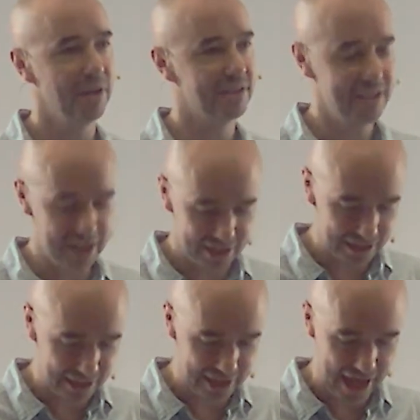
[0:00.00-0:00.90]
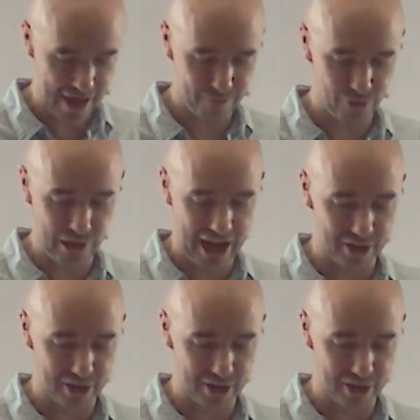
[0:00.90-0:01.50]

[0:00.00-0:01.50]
particular care for